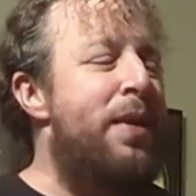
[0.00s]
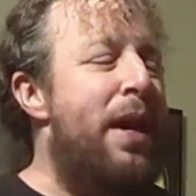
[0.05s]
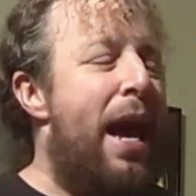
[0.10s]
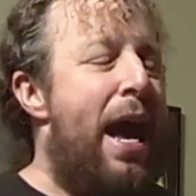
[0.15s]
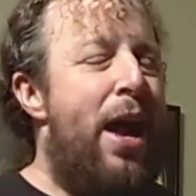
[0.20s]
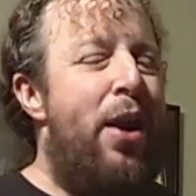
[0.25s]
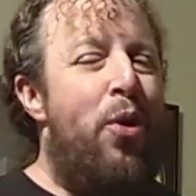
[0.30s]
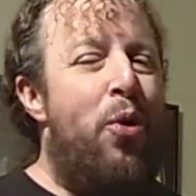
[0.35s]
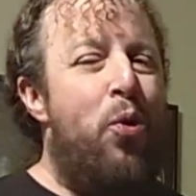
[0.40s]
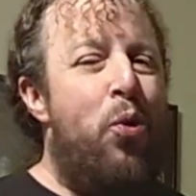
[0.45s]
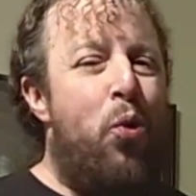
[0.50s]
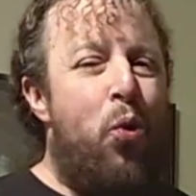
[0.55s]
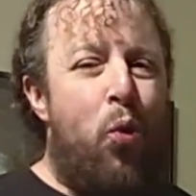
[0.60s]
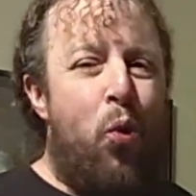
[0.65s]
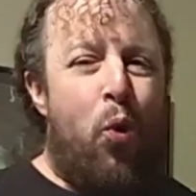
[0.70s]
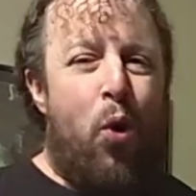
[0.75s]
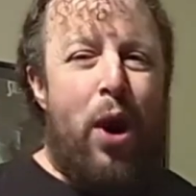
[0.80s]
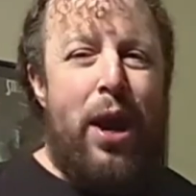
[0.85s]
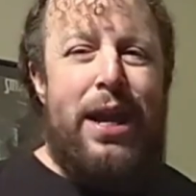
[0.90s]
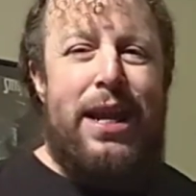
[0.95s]
I don't
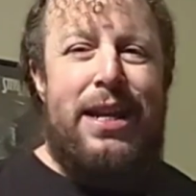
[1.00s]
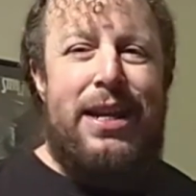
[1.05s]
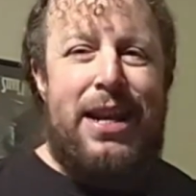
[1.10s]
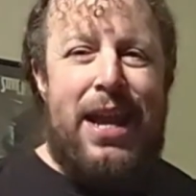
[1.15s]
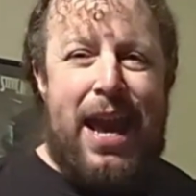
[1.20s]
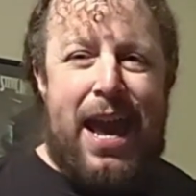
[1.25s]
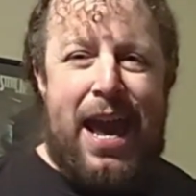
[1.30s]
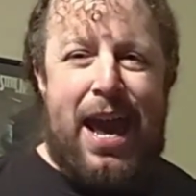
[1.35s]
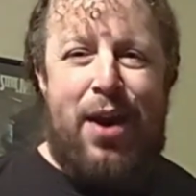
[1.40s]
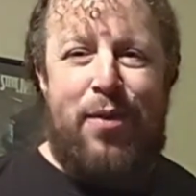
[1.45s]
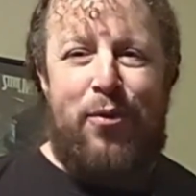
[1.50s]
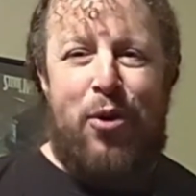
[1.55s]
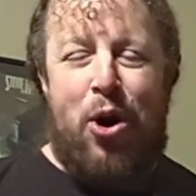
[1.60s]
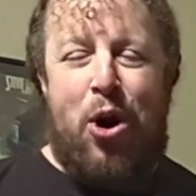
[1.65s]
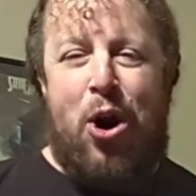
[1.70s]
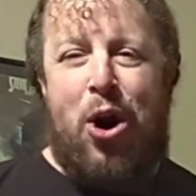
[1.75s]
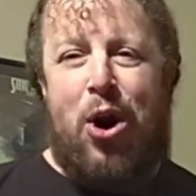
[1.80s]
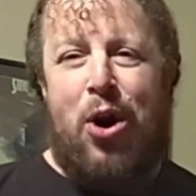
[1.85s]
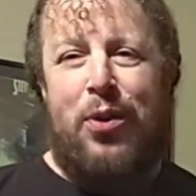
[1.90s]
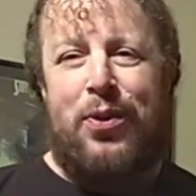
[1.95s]
quite have
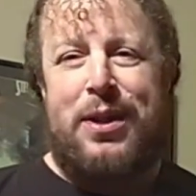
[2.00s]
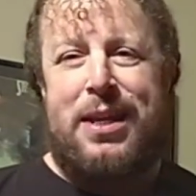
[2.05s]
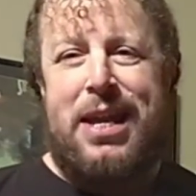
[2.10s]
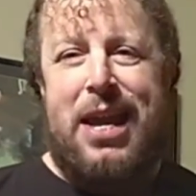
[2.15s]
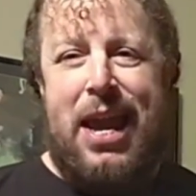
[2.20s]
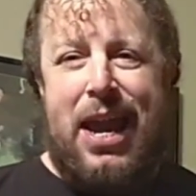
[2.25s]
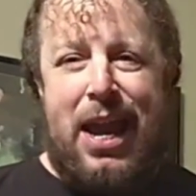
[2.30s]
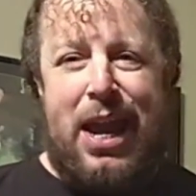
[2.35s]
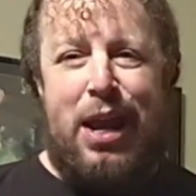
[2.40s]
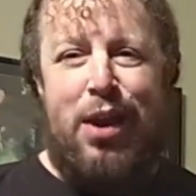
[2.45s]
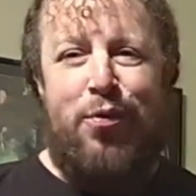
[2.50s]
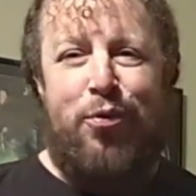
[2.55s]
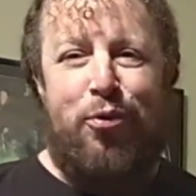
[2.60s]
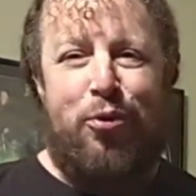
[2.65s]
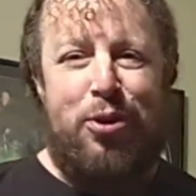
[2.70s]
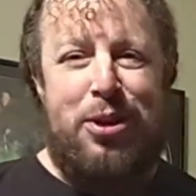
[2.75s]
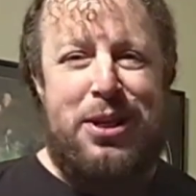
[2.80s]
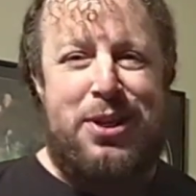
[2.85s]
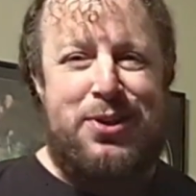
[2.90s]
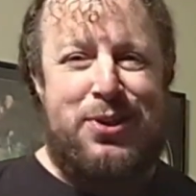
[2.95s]
all the hate
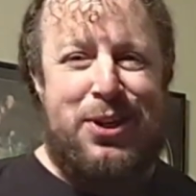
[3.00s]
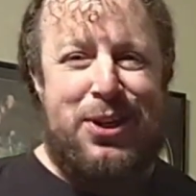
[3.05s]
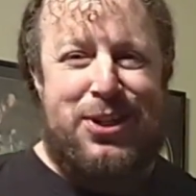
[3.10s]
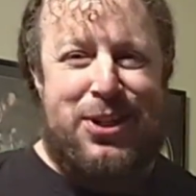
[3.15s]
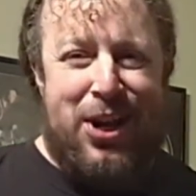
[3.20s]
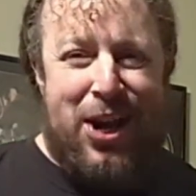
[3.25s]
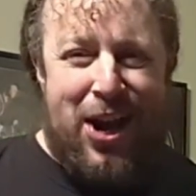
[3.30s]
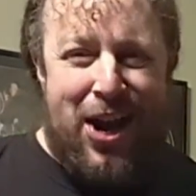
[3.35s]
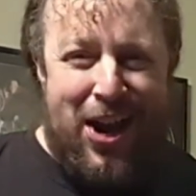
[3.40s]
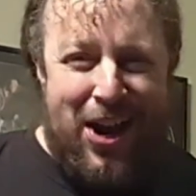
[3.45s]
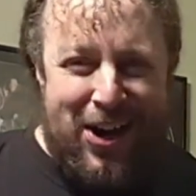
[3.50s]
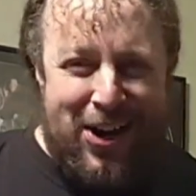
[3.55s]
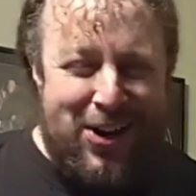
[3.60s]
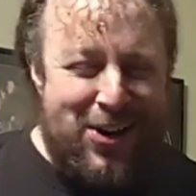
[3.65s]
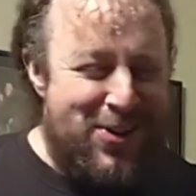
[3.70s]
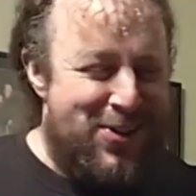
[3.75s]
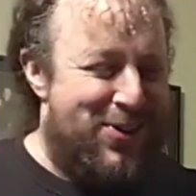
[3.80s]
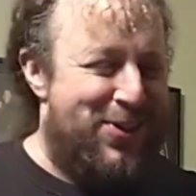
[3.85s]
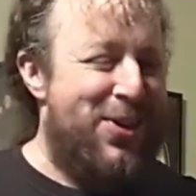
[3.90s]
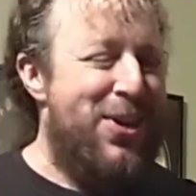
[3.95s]
for these
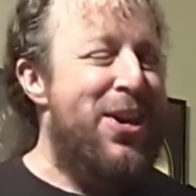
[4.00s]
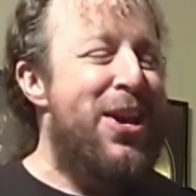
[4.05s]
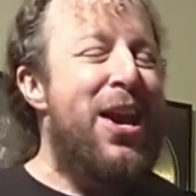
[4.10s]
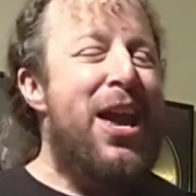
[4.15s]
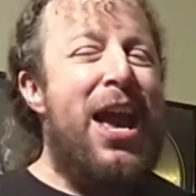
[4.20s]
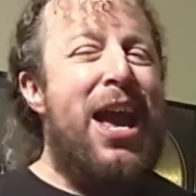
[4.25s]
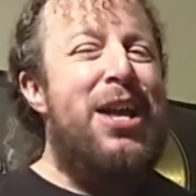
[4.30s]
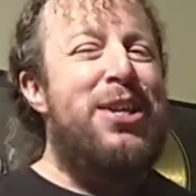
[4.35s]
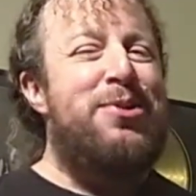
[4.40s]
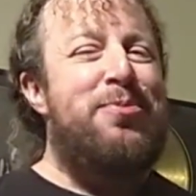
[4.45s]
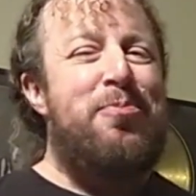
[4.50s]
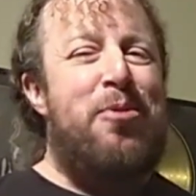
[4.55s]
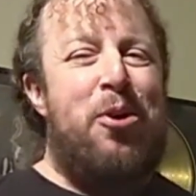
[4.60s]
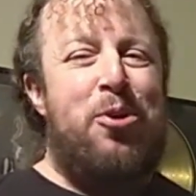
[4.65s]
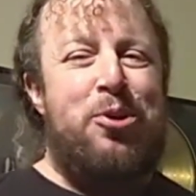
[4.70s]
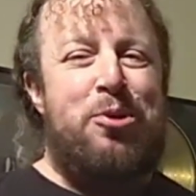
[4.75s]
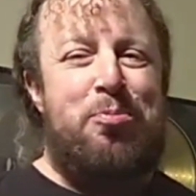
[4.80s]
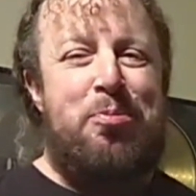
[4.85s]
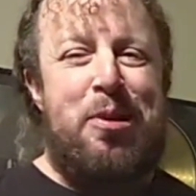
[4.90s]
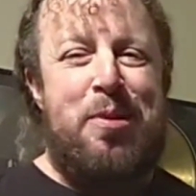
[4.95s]
guitars as
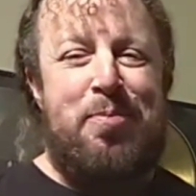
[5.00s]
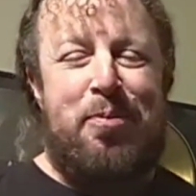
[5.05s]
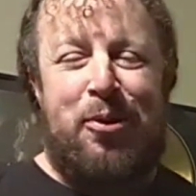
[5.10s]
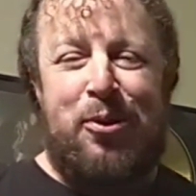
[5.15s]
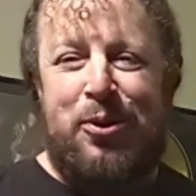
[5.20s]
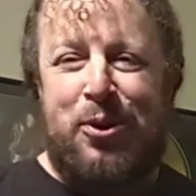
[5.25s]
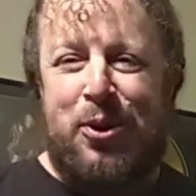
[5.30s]
most people